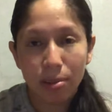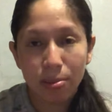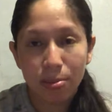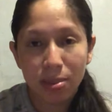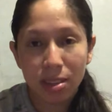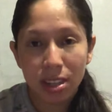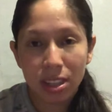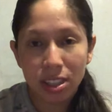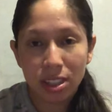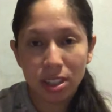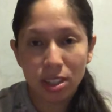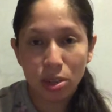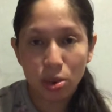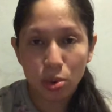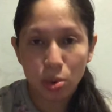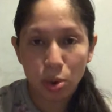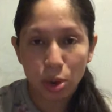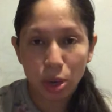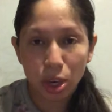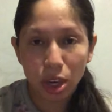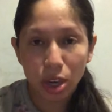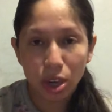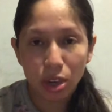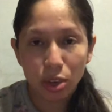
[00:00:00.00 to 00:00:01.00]
this school
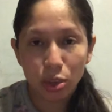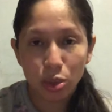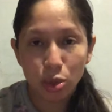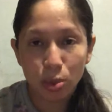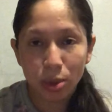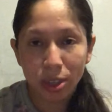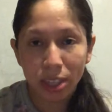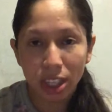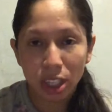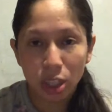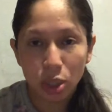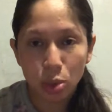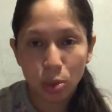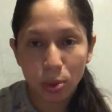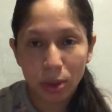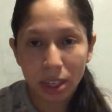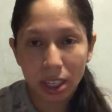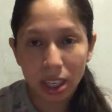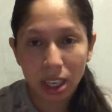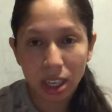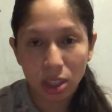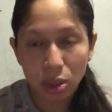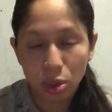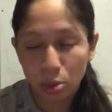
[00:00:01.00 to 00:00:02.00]
year
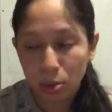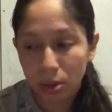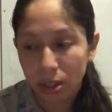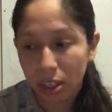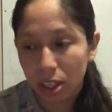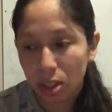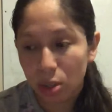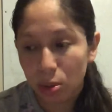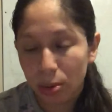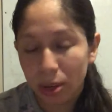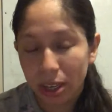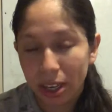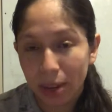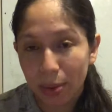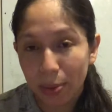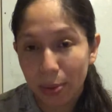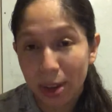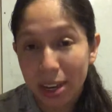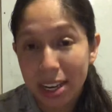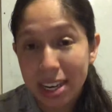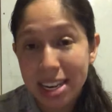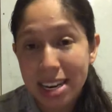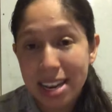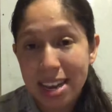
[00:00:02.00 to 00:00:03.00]
2020 and
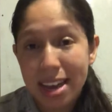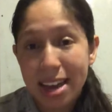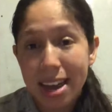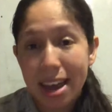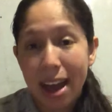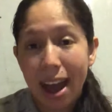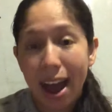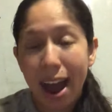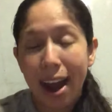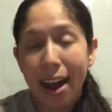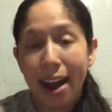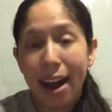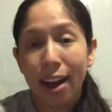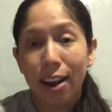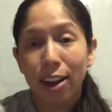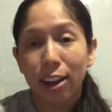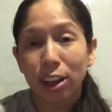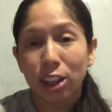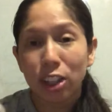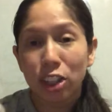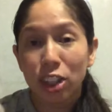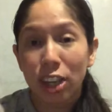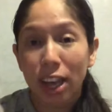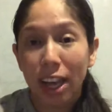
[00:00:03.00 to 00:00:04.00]
2021. Our
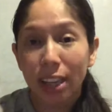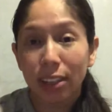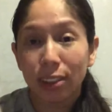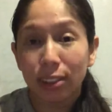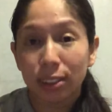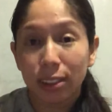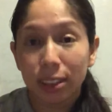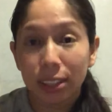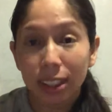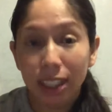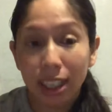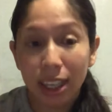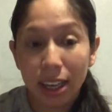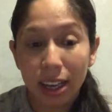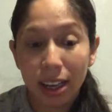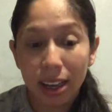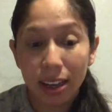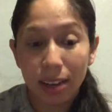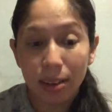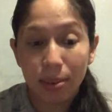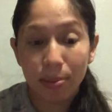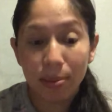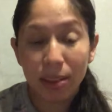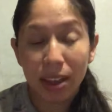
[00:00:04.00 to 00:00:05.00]
child
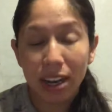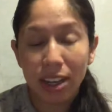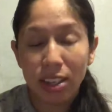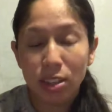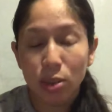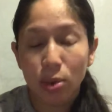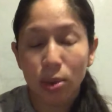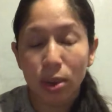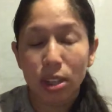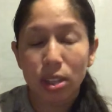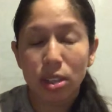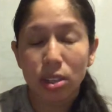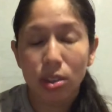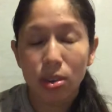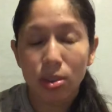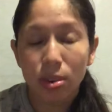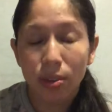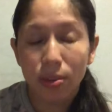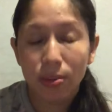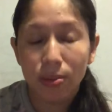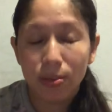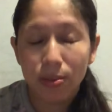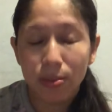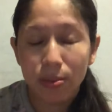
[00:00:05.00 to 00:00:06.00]
that is going to go to
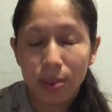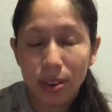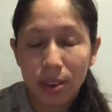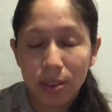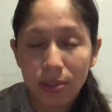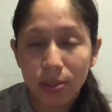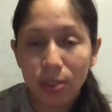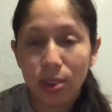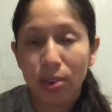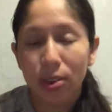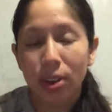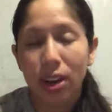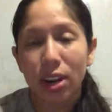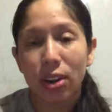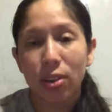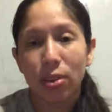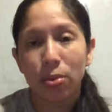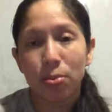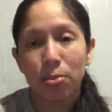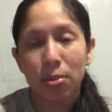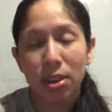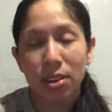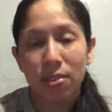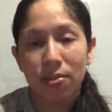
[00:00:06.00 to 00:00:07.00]
fifth grade or
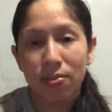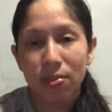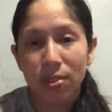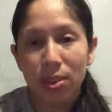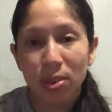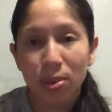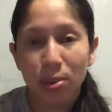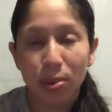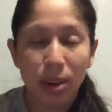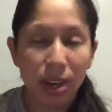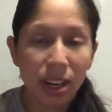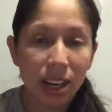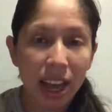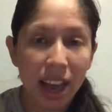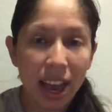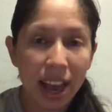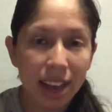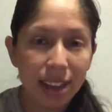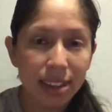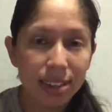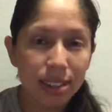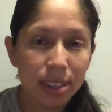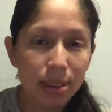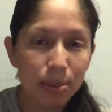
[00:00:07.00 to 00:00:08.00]
be in fifth grade
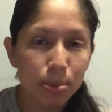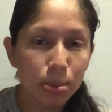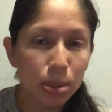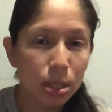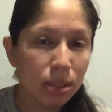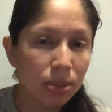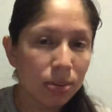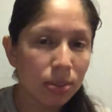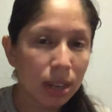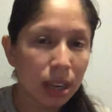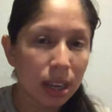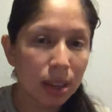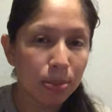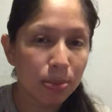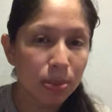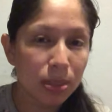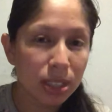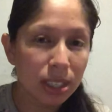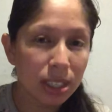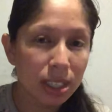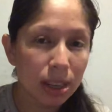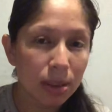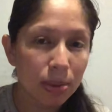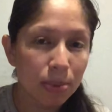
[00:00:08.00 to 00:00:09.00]
has
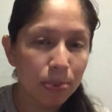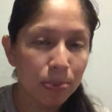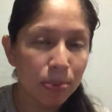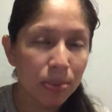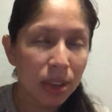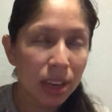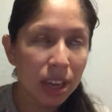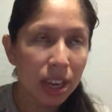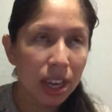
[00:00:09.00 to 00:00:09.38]
some